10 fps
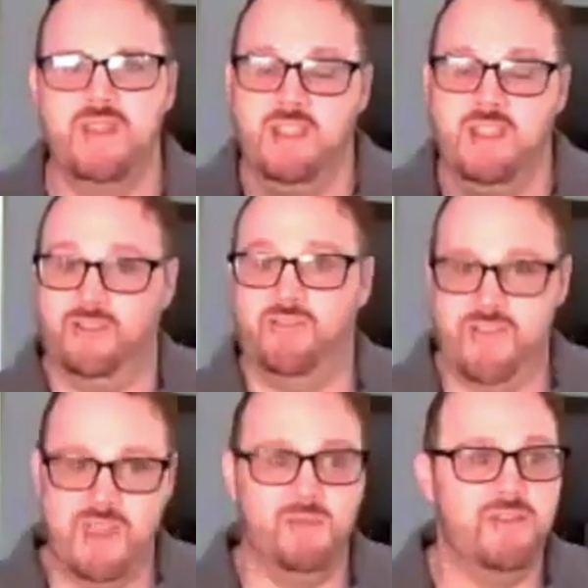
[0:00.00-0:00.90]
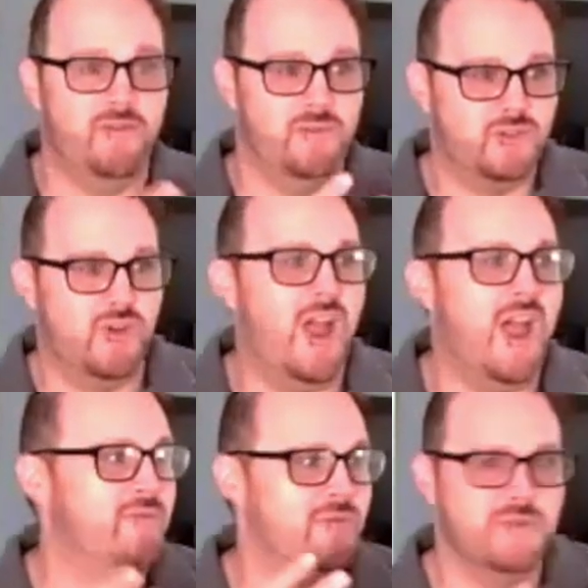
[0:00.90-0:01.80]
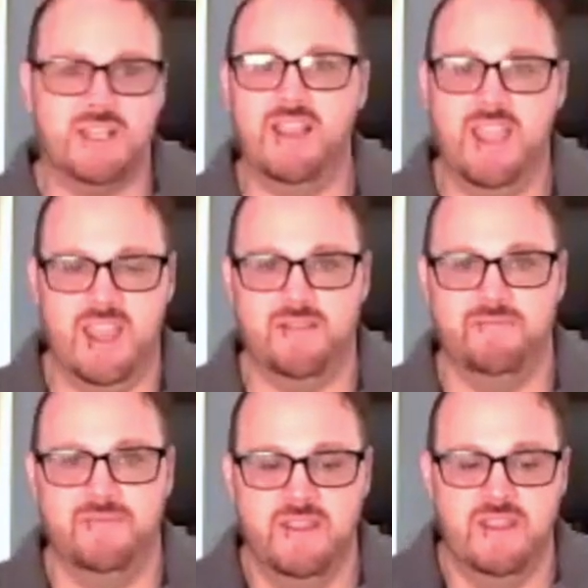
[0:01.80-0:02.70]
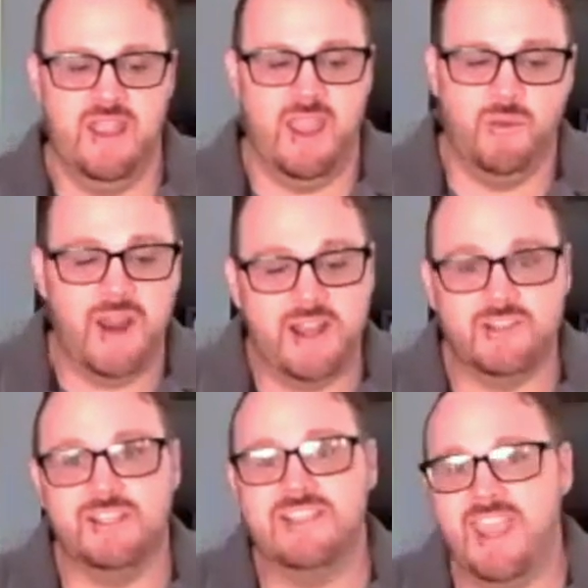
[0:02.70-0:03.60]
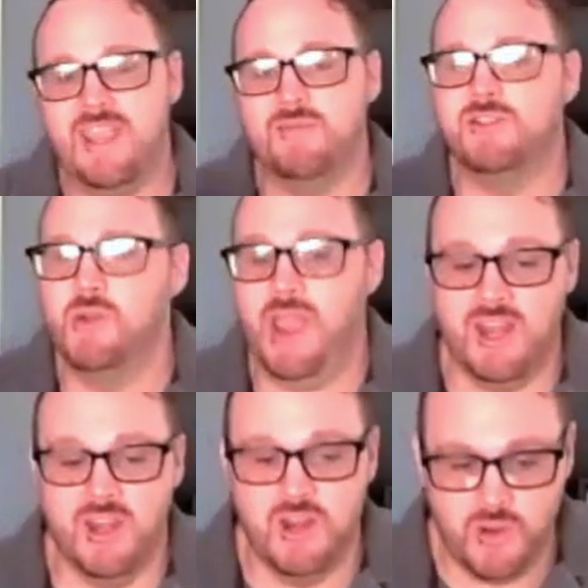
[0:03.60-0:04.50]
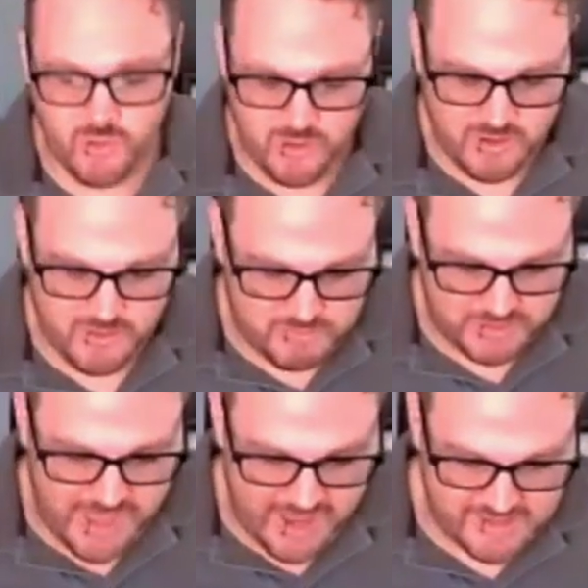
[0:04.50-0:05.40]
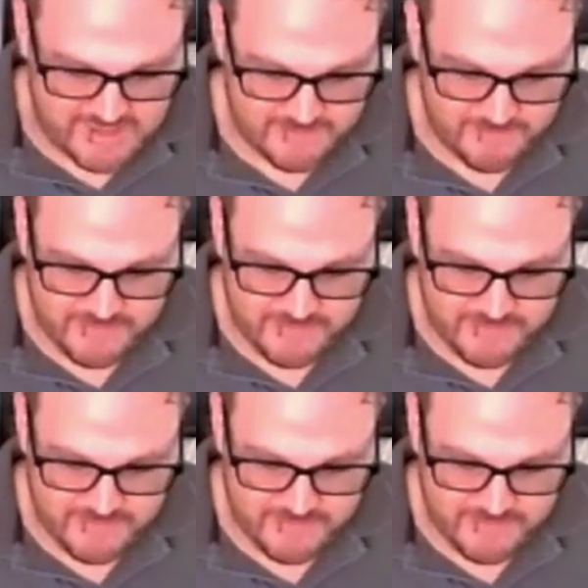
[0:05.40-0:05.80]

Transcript: his family, from his tribe, from his clan, and would actually take him to a new place.